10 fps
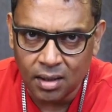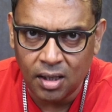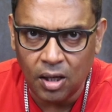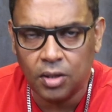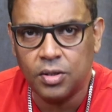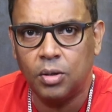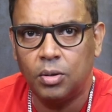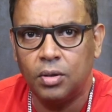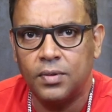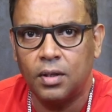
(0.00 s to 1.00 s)
Key
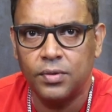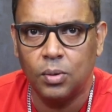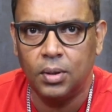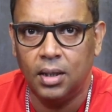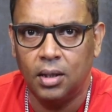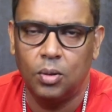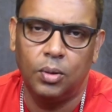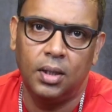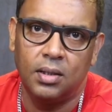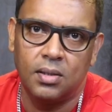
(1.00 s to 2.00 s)
executives of Sony,
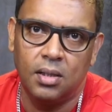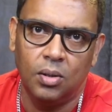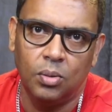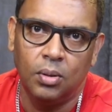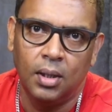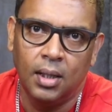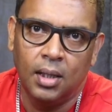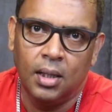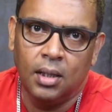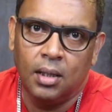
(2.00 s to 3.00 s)
including the CEO,
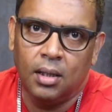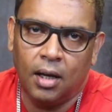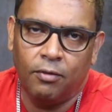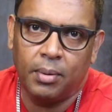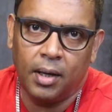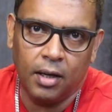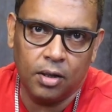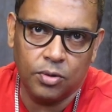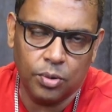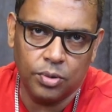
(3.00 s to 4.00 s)
have
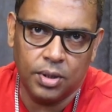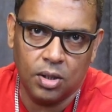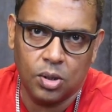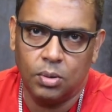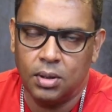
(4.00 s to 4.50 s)
prior association